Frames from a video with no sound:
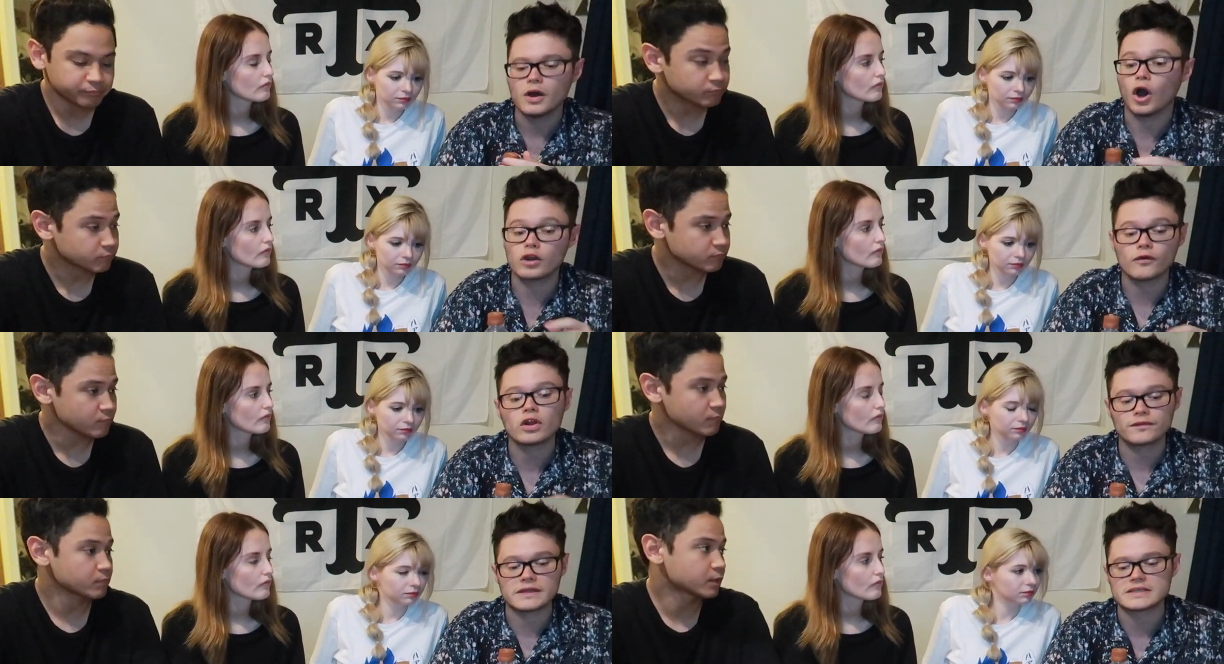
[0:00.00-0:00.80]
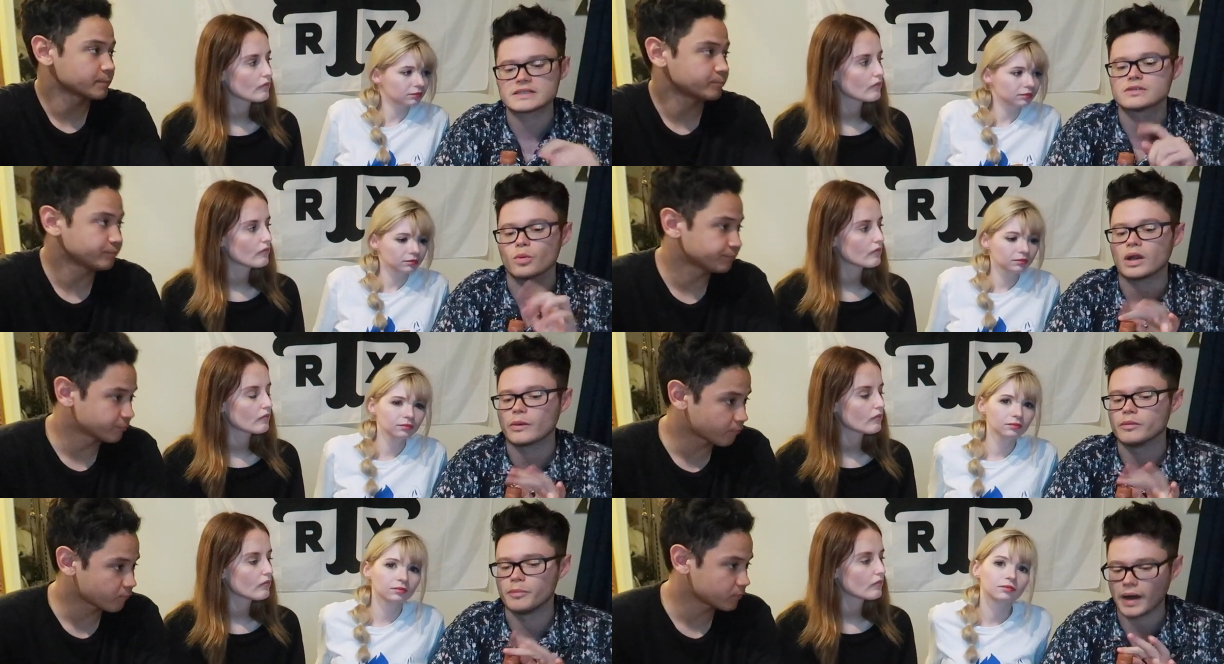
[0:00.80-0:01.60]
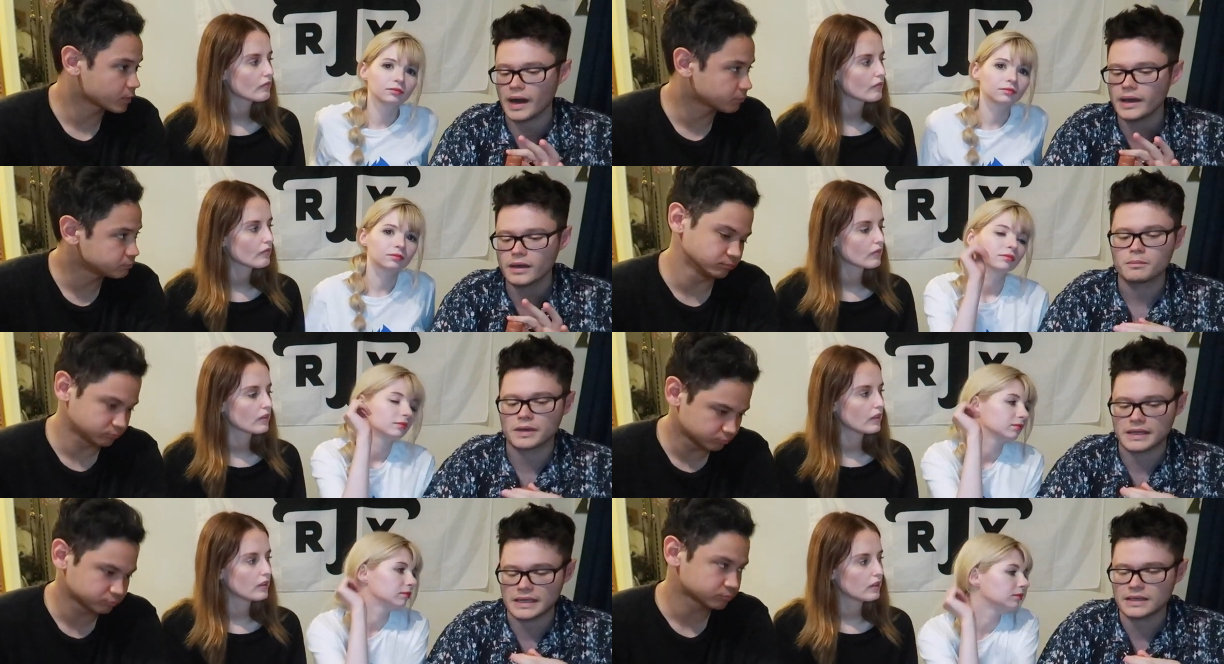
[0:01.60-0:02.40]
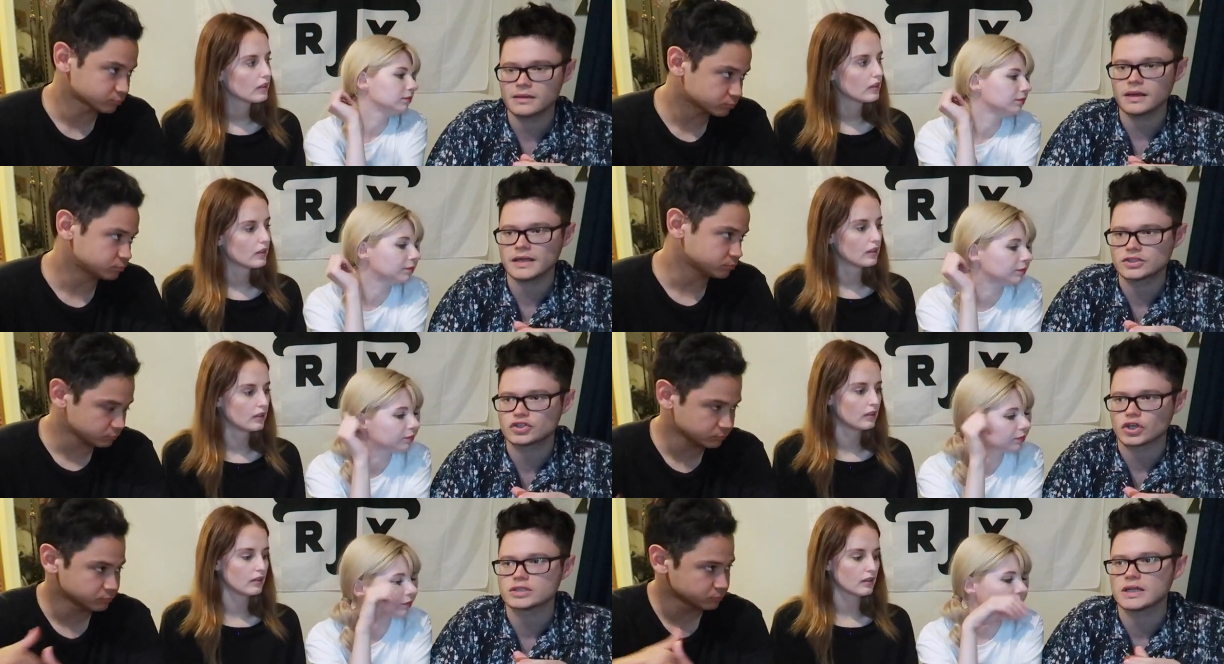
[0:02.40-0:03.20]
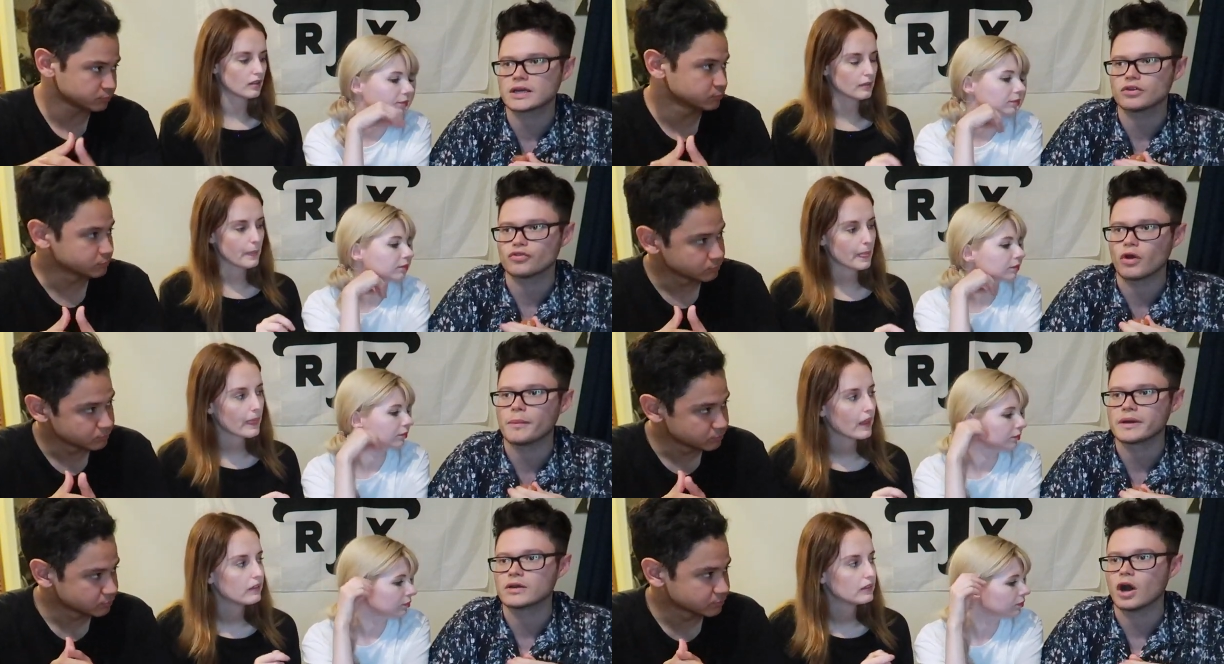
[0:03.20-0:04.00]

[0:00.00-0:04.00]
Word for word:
Speaker 1: Out of all of these, this is the one I would buy, but again, it's just like dropping